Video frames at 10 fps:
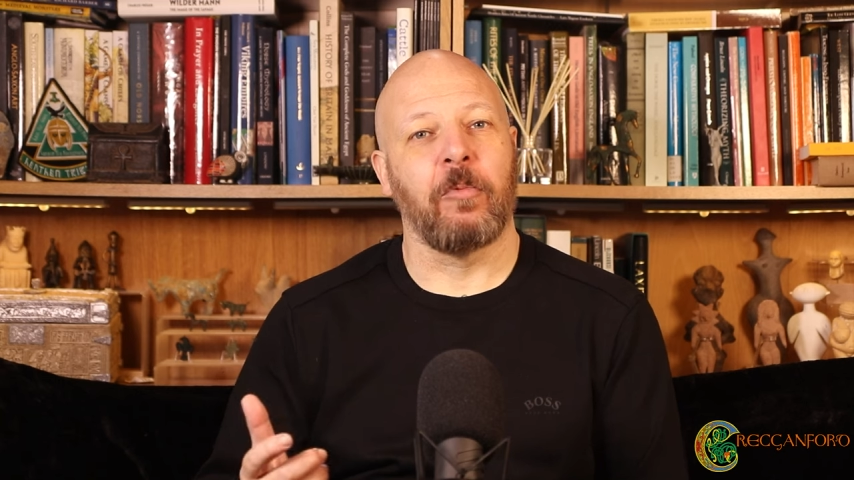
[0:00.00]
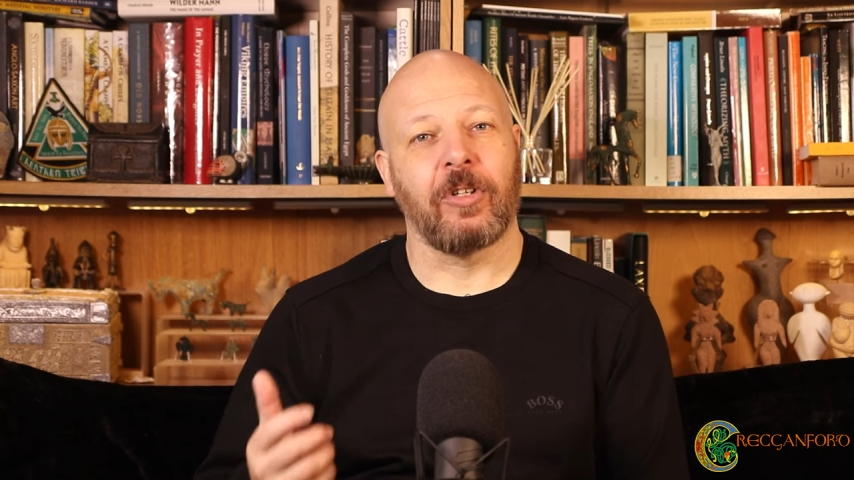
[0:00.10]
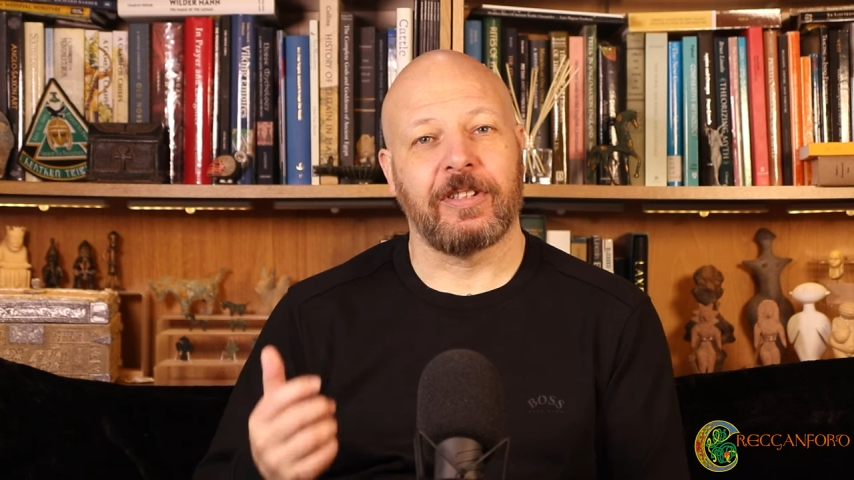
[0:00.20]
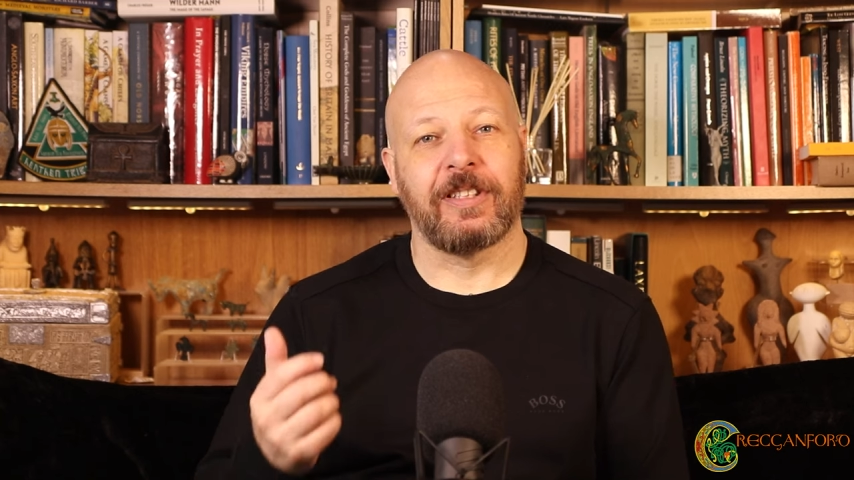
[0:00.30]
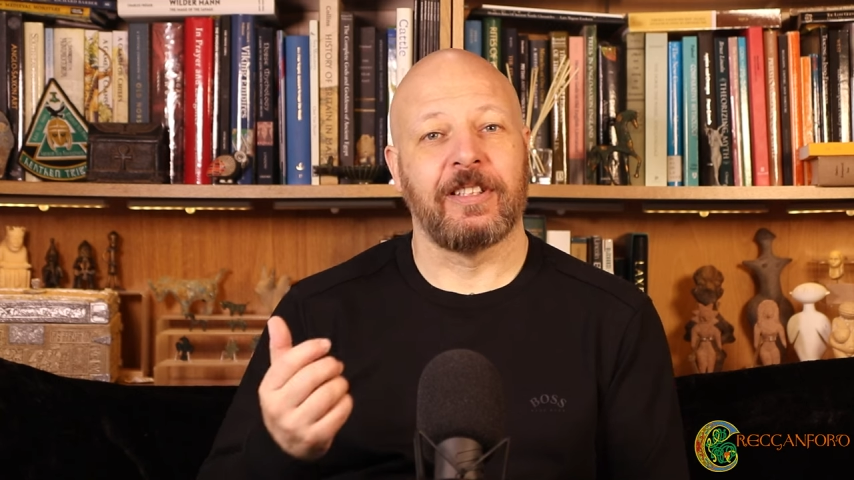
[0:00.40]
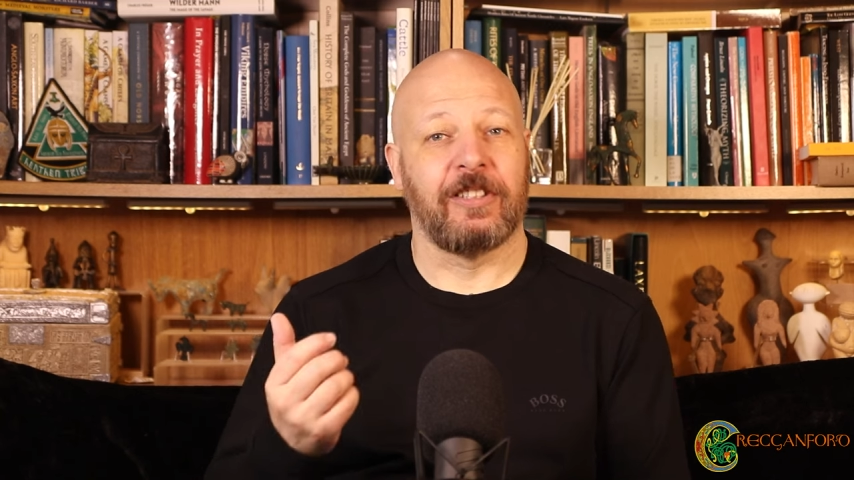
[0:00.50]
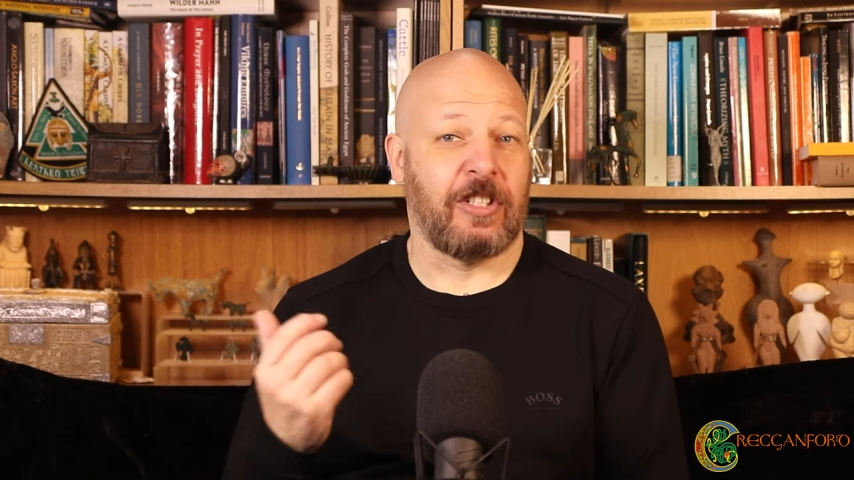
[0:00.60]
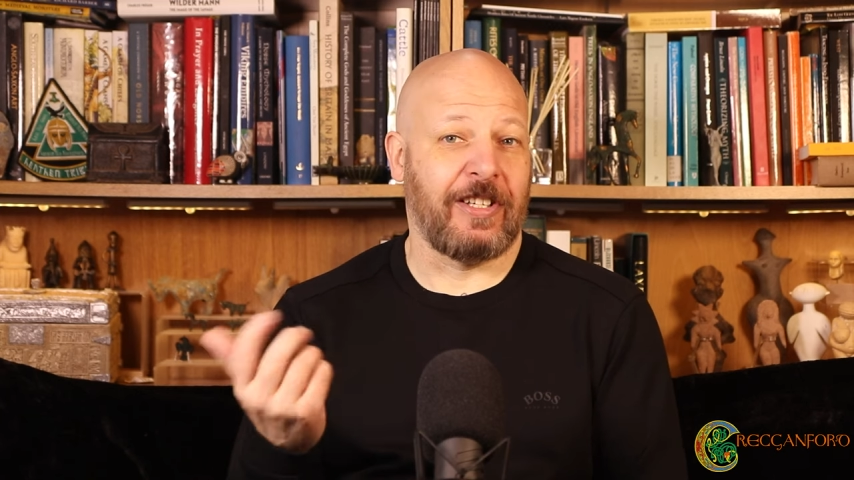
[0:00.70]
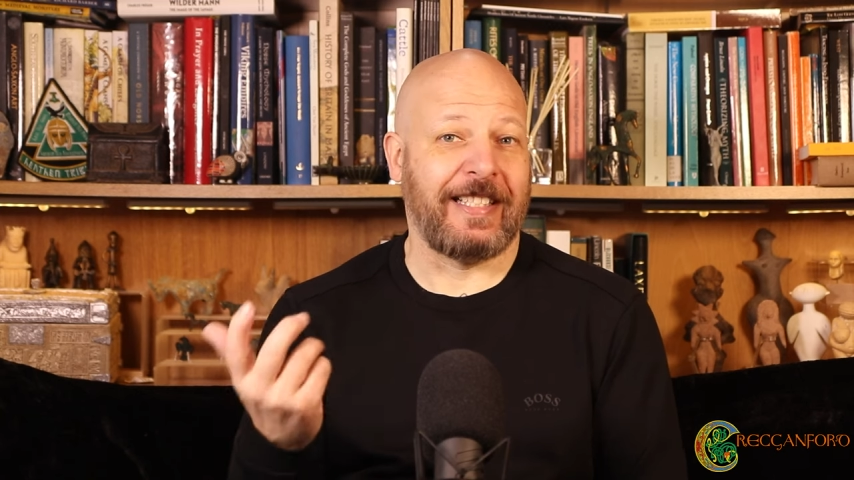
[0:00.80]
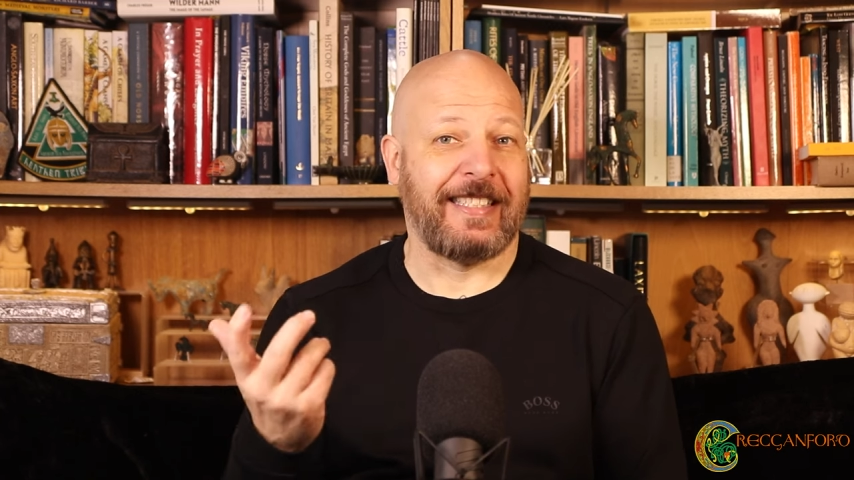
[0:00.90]
out what
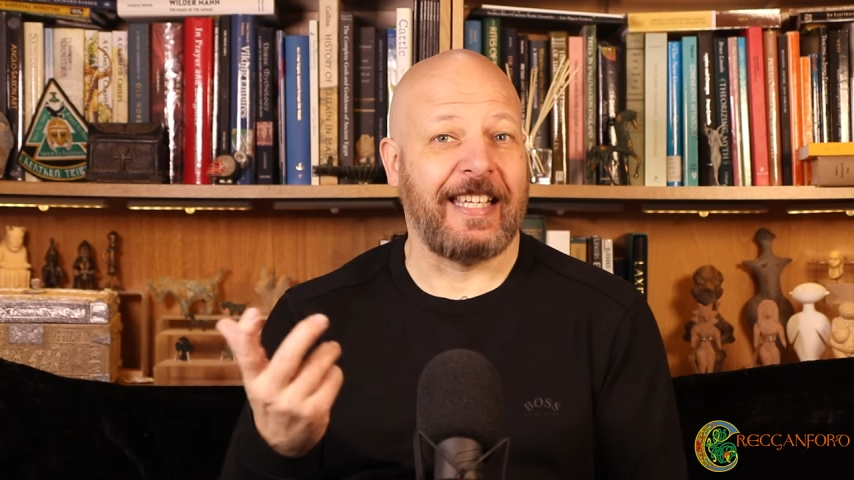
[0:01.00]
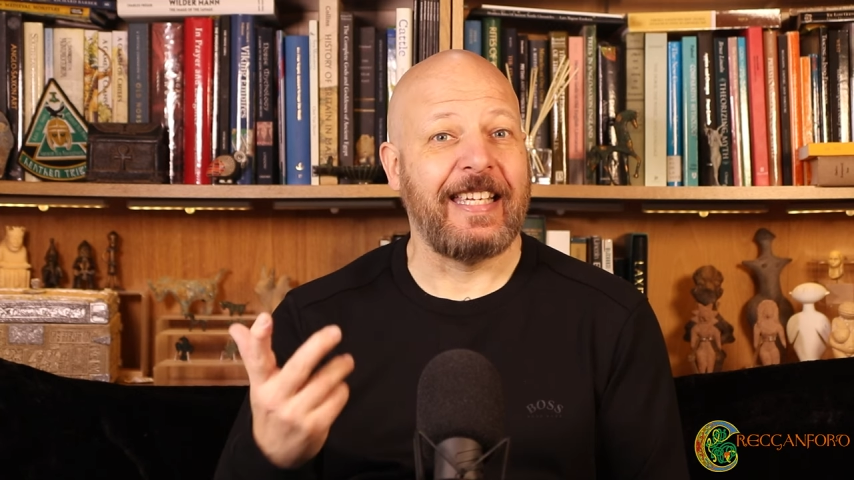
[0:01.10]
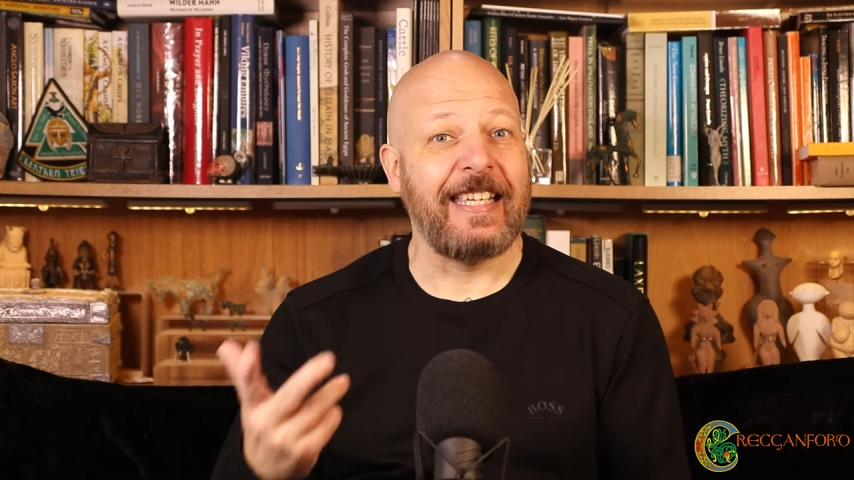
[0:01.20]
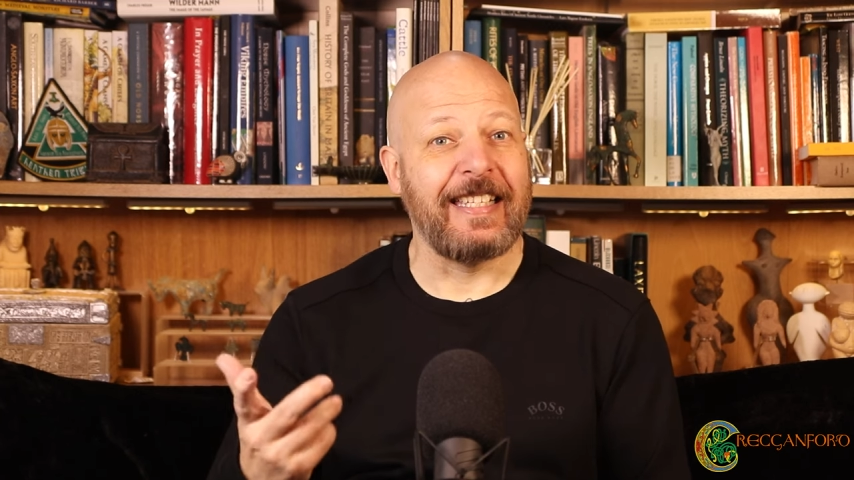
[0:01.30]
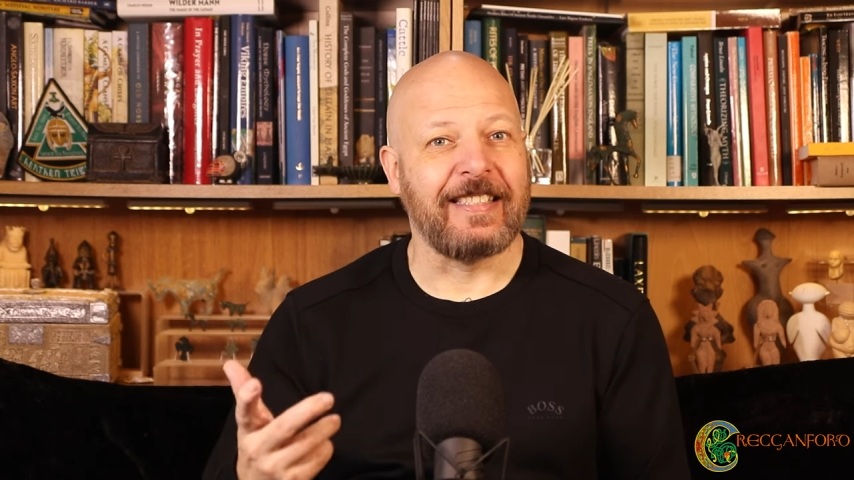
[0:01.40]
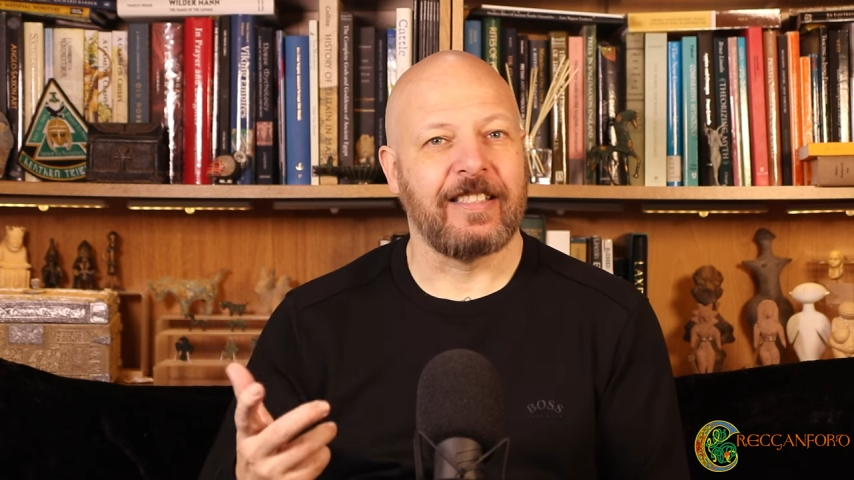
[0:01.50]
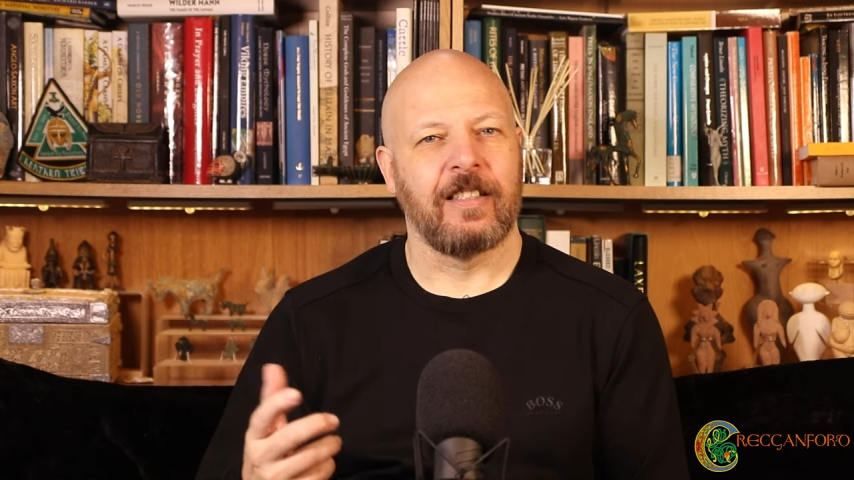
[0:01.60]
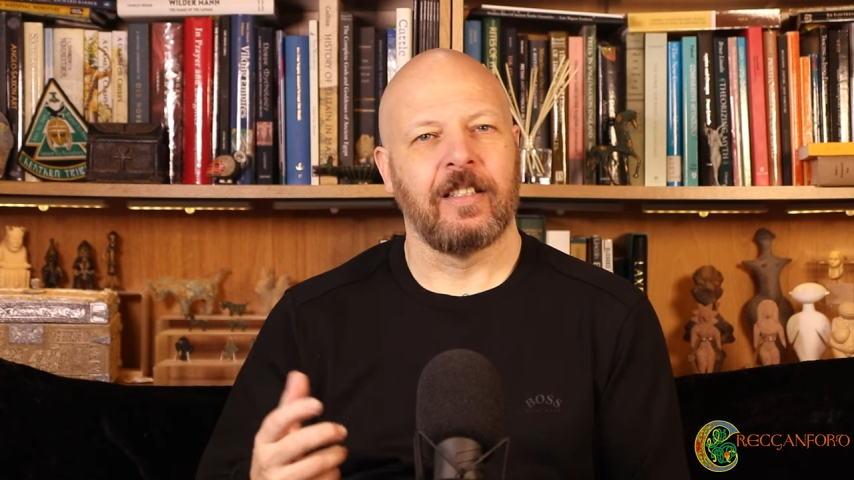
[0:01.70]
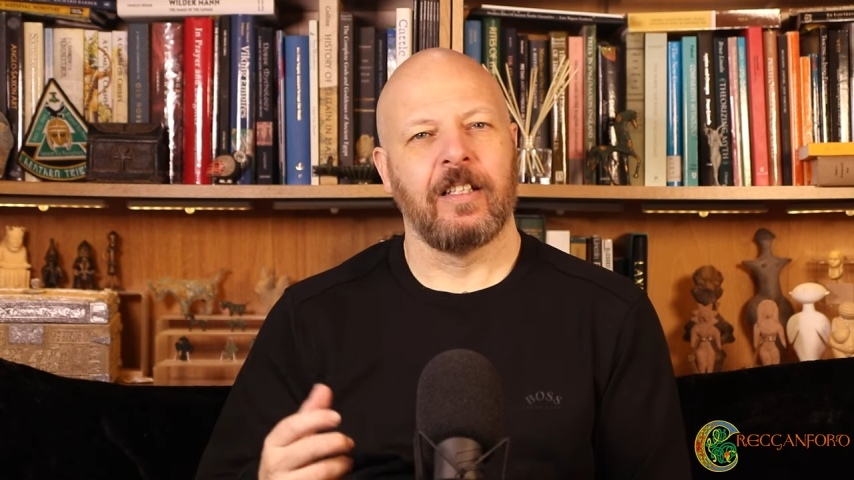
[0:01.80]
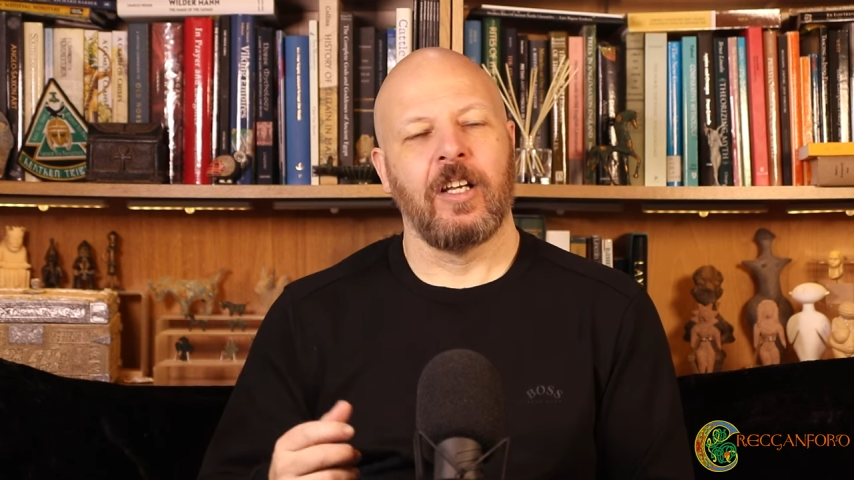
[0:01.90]
Lyssa is?